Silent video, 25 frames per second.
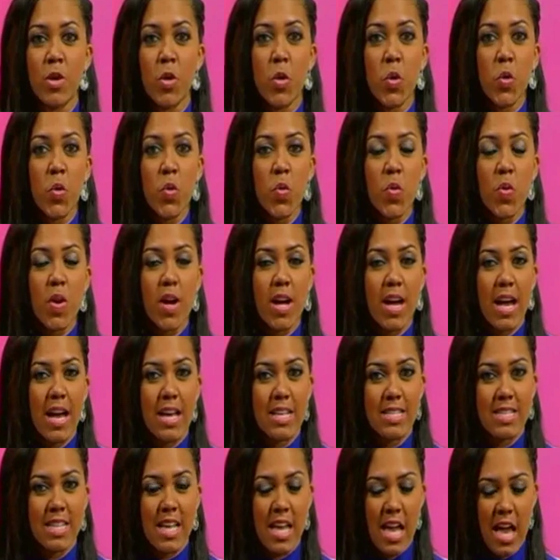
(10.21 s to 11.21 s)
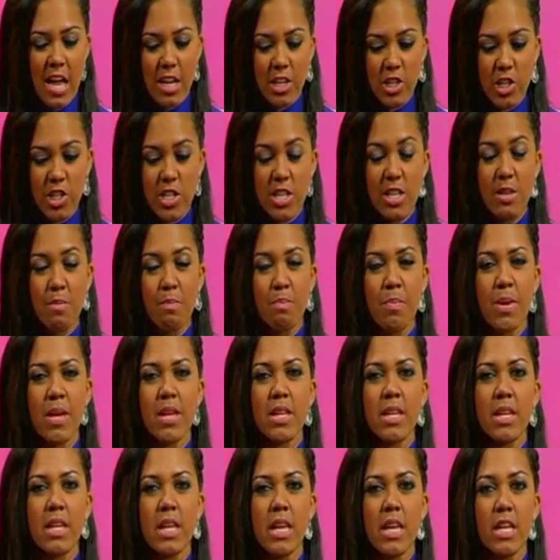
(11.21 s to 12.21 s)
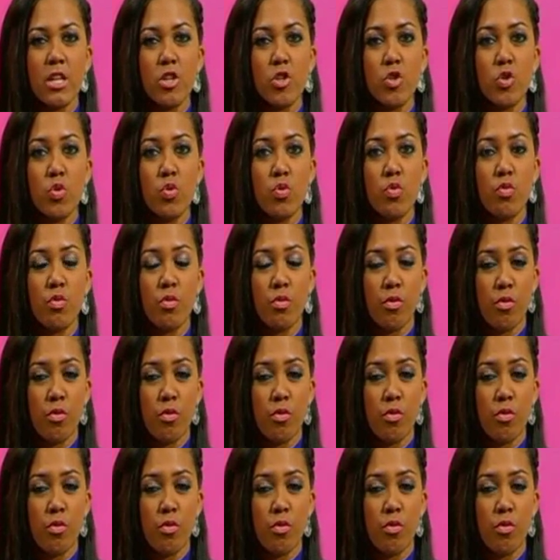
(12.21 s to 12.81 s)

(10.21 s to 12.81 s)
who has actually been into